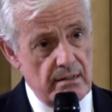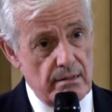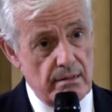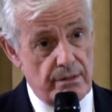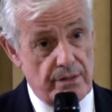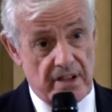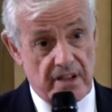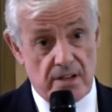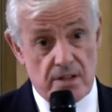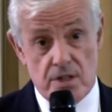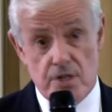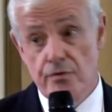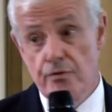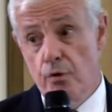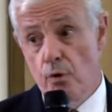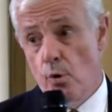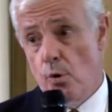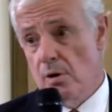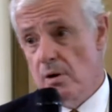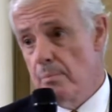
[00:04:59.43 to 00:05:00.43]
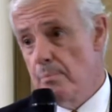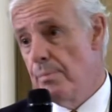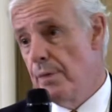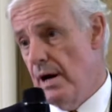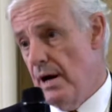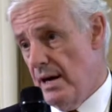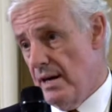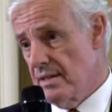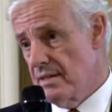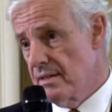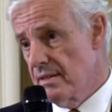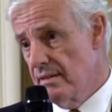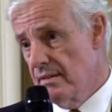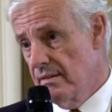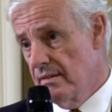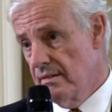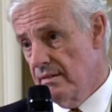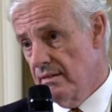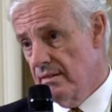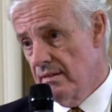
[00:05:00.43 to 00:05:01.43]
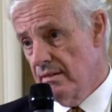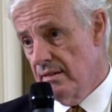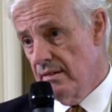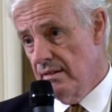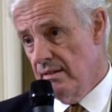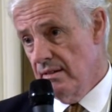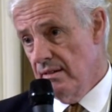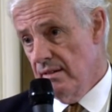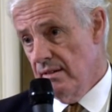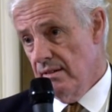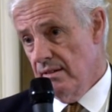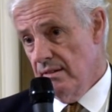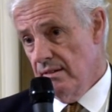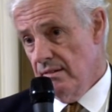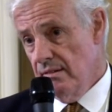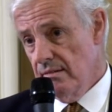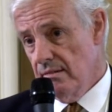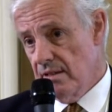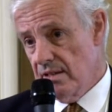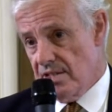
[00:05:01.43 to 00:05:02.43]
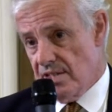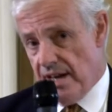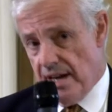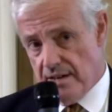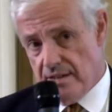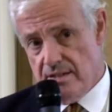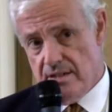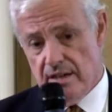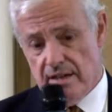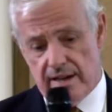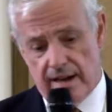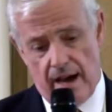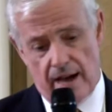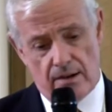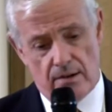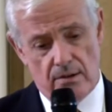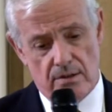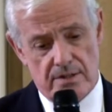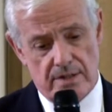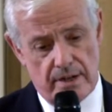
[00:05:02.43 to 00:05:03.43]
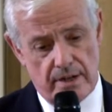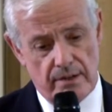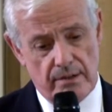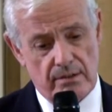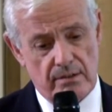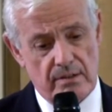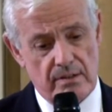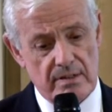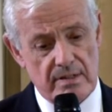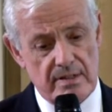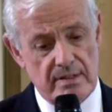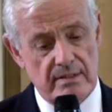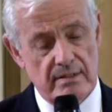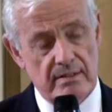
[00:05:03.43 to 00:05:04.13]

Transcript: Things fall apart. the center cannot hold.